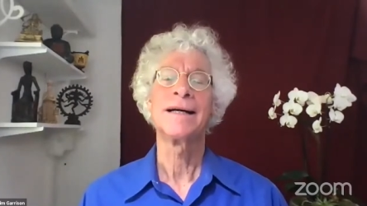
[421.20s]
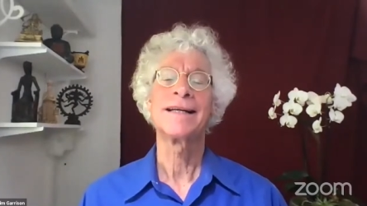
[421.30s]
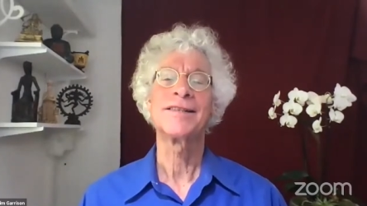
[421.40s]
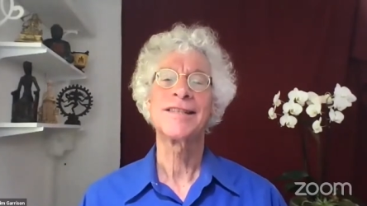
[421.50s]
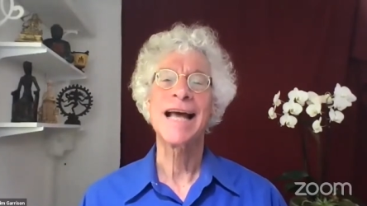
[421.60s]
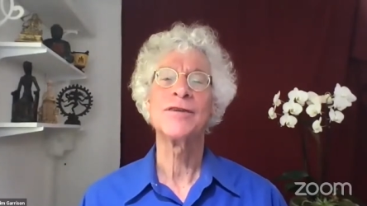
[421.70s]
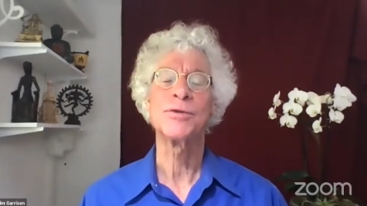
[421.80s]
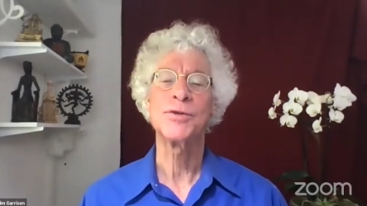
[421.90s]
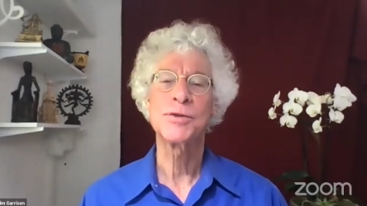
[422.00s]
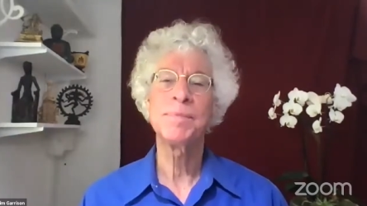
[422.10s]

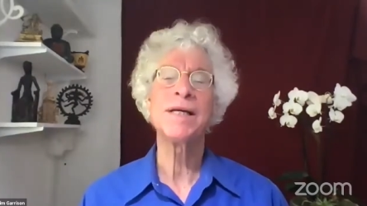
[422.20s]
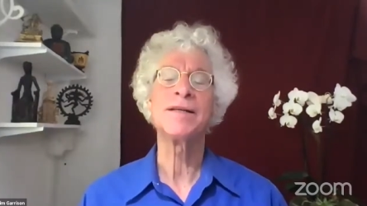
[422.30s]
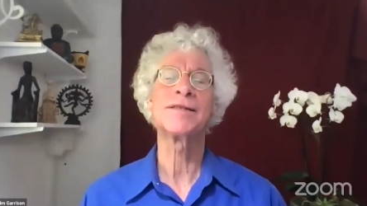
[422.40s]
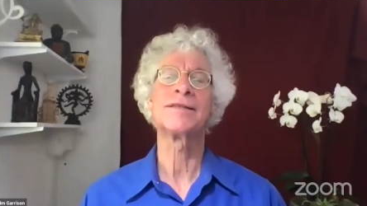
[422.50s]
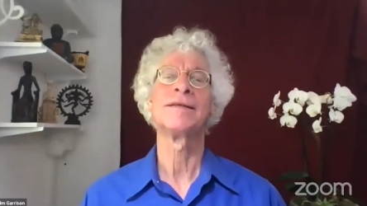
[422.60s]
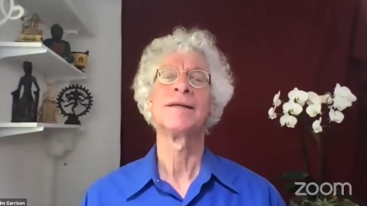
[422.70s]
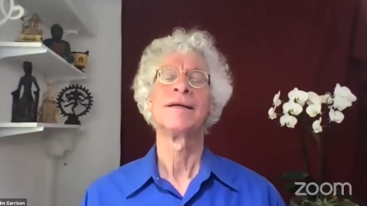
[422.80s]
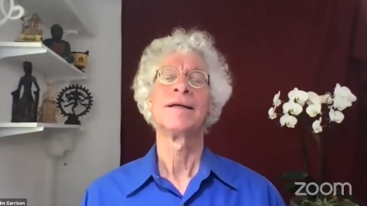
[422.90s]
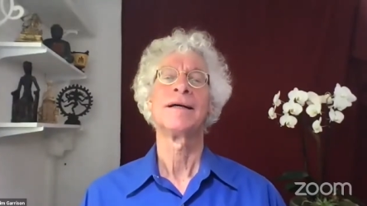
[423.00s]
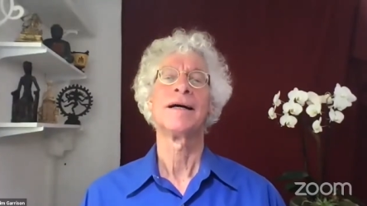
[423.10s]
Cassandra Speaks,
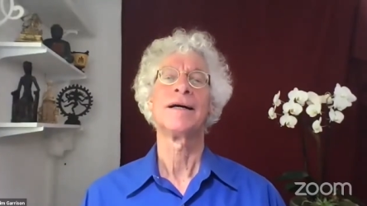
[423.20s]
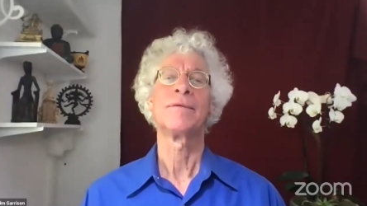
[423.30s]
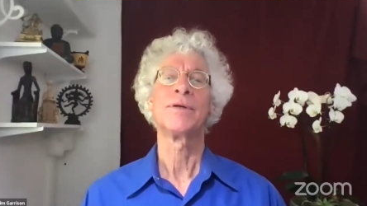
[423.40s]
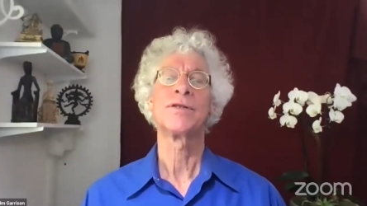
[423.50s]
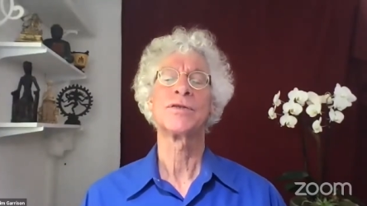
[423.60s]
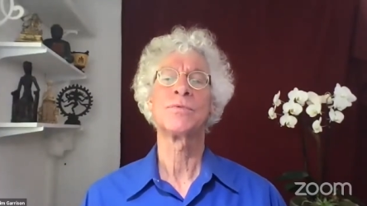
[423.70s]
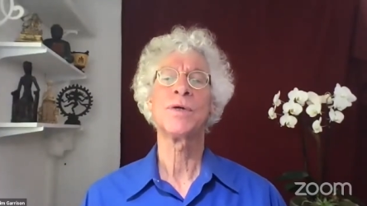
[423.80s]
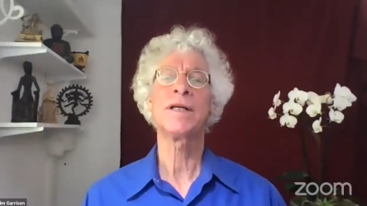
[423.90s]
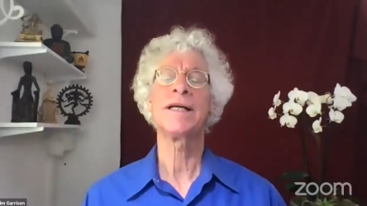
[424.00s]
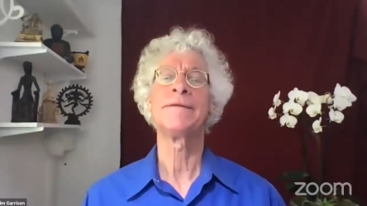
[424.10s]
which is
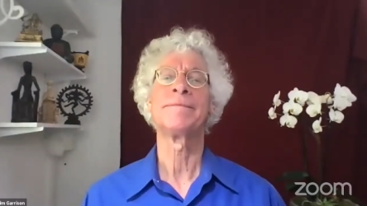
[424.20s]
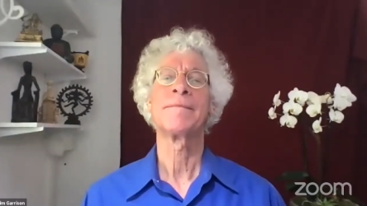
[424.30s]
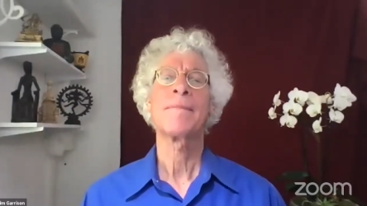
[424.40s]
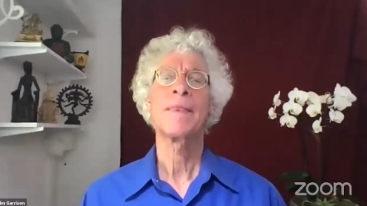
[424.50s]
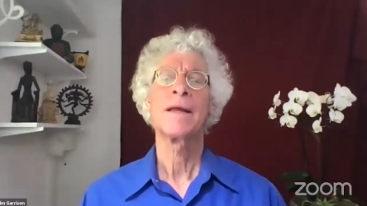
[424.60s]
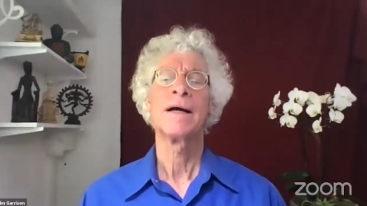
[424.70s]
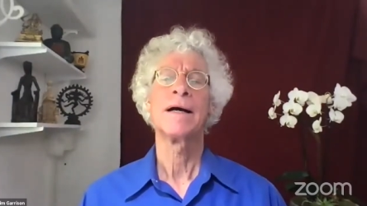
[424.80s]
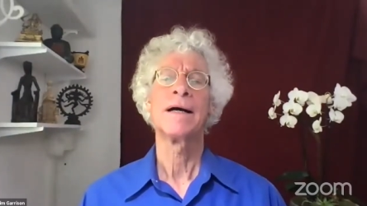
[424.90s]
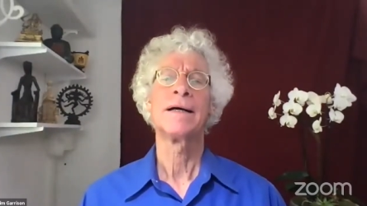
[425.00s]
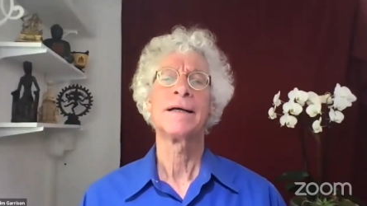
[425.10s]
really
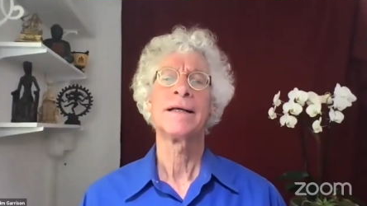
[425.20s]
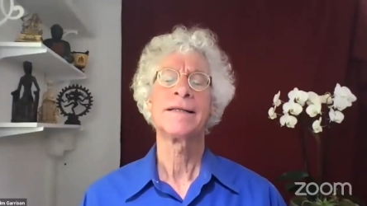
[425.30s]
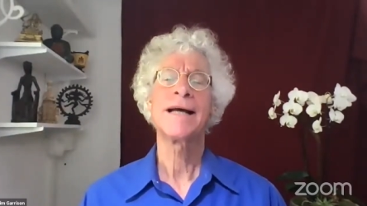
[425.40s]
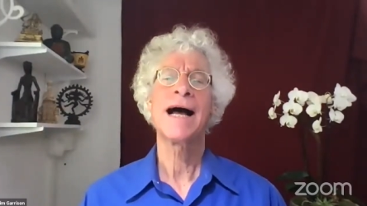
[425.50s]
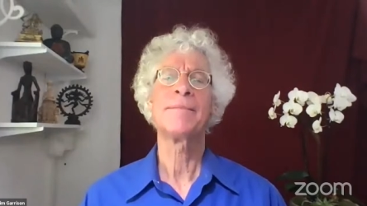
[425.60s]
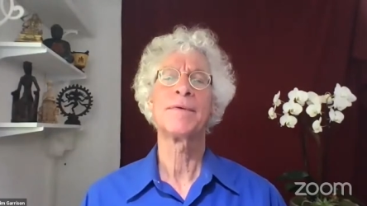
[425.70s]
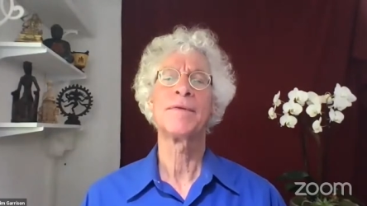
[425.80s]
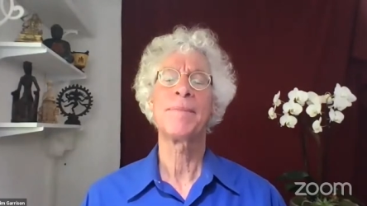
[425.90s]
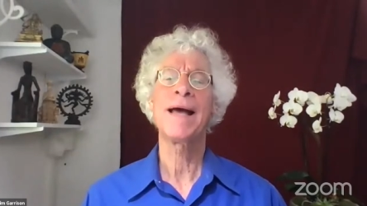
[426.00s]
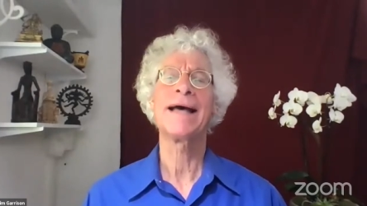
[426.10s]
at a time of
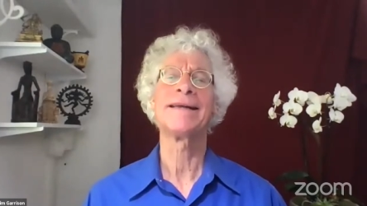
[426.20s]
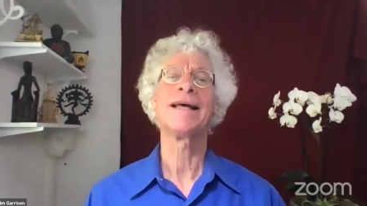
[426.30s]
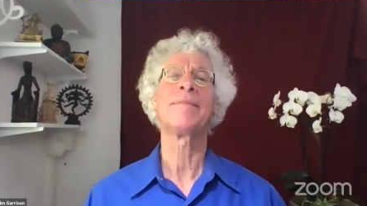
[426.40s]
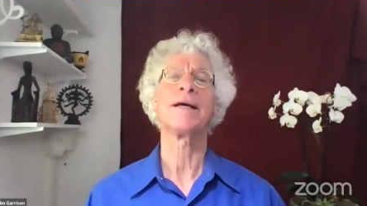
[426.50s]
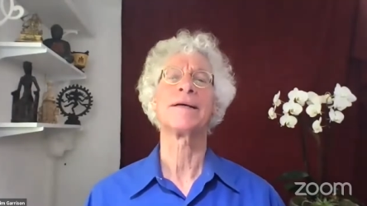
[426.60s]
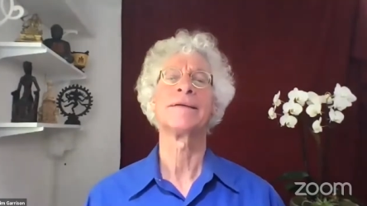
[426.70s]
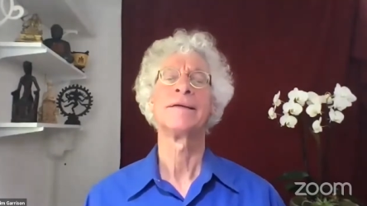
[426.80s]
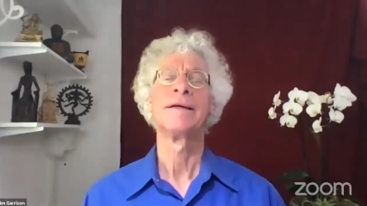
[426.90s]
the pandemic,